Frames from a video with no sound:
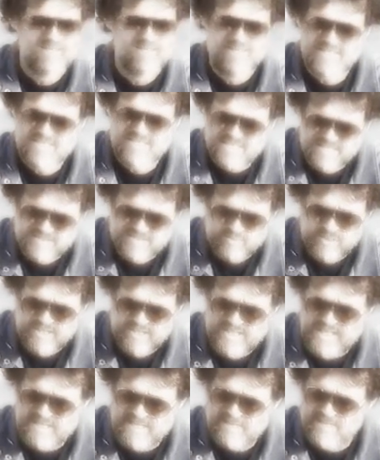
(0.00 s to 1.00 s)
This is
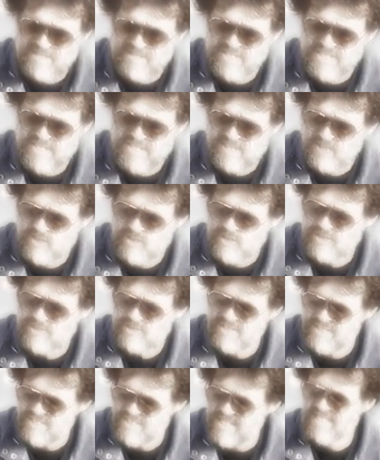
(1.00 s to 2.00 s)
what hallucinogens,
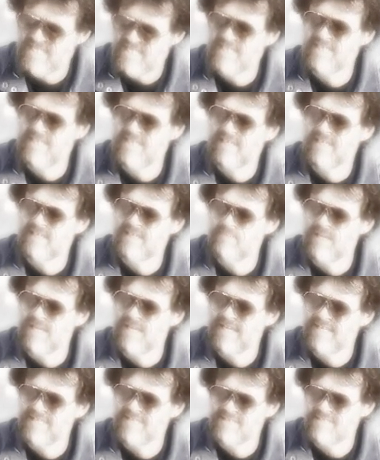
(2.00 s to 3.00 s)
psychedelic
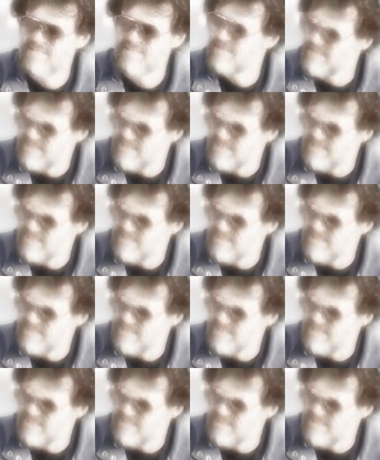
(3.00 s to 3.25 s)
plants,